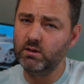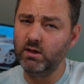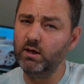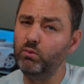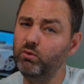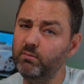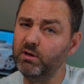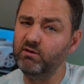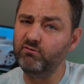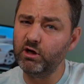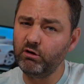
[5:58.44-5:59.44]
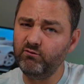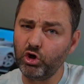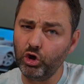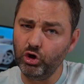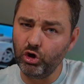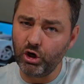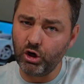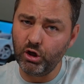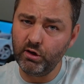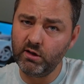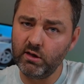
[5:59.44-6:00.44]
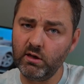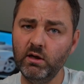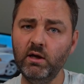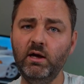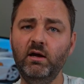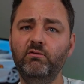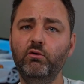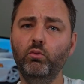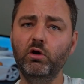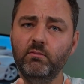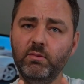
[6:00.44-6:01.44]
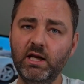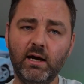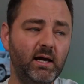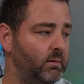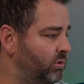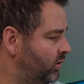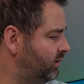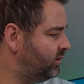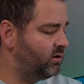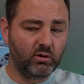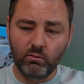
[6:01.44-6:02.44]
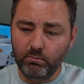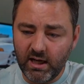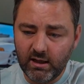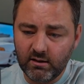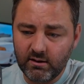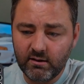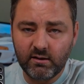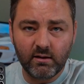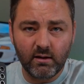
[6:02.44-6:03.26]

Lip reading: it would have been very, very nice if you would have been able to make this